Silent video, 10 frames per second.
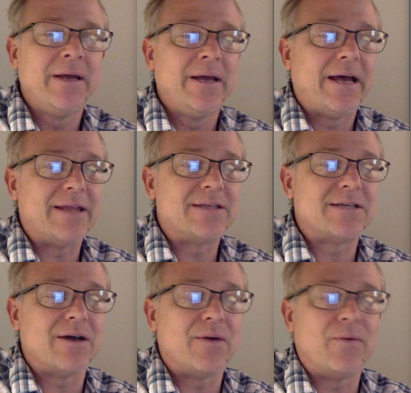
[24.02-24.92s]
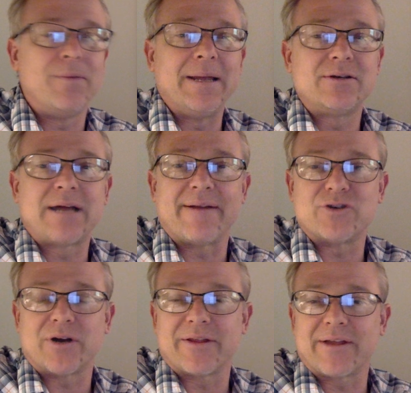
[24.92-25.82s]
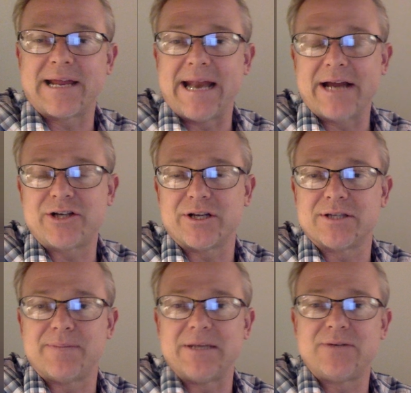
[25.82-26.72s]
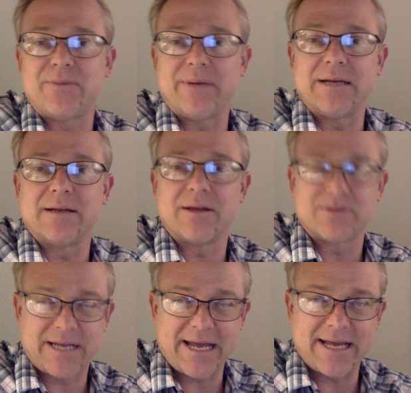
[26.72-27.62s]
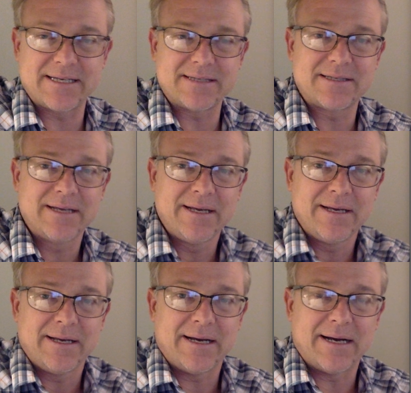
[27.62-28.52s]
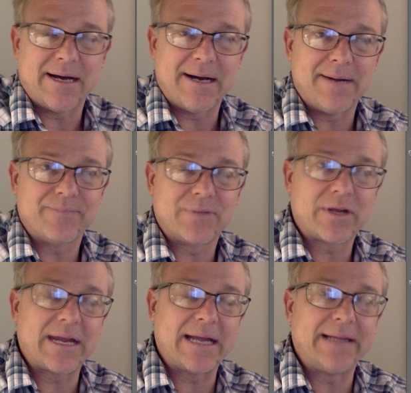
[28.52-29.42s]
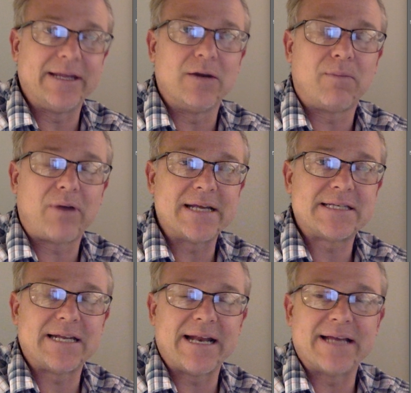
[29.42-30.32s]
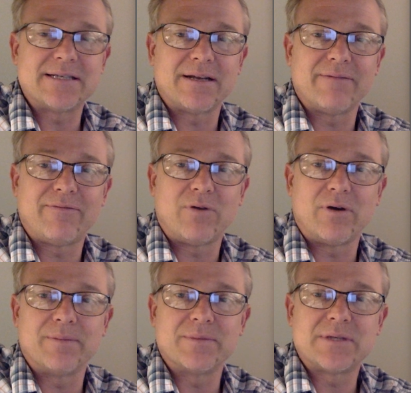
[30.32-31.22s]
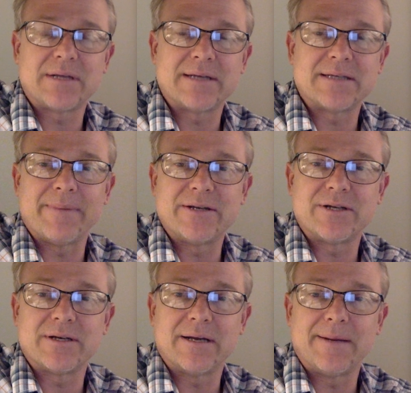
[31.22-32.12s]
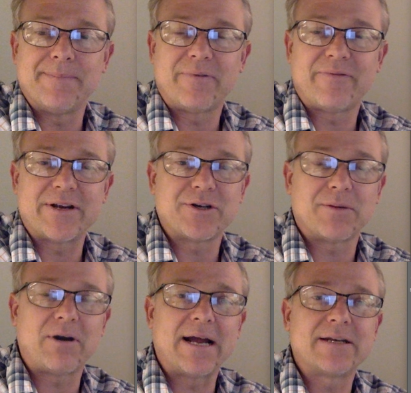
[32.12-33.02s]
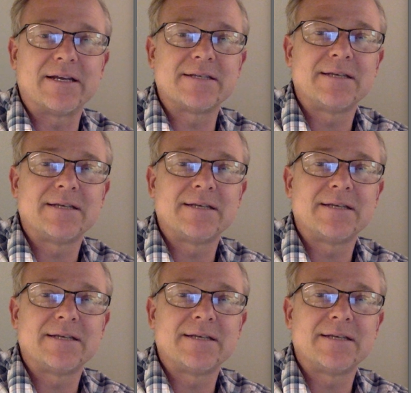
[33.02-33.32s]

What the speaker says: and so we'll be kind of drawing the connections between those cases, looking at legal precedent as it informs, as I mentioned, professional practice.